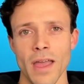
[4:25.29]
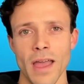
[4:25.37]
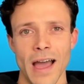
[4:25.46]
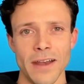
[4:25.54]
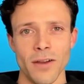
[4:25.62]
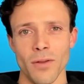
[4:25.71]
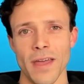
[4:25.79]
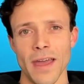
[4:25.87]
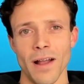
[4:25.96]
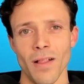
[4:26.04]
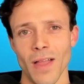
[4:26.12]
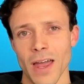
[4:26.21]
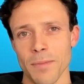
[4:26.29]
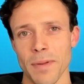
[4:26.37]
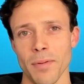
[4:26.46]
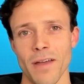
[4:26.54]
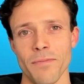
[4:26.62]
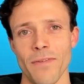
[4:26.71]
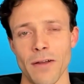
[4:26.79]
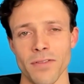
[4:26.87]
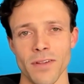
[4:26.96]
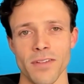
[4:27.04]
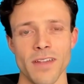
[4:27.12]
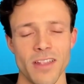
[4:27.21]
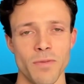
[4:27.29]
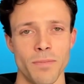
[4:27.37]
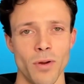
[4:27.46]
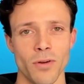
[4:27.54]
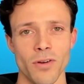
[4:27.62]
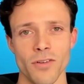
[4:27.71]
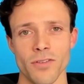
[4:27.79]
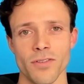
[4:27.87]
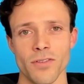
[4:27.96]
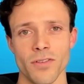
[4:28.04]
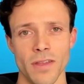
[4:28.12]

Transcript: I know that a lot of people have found success with brokers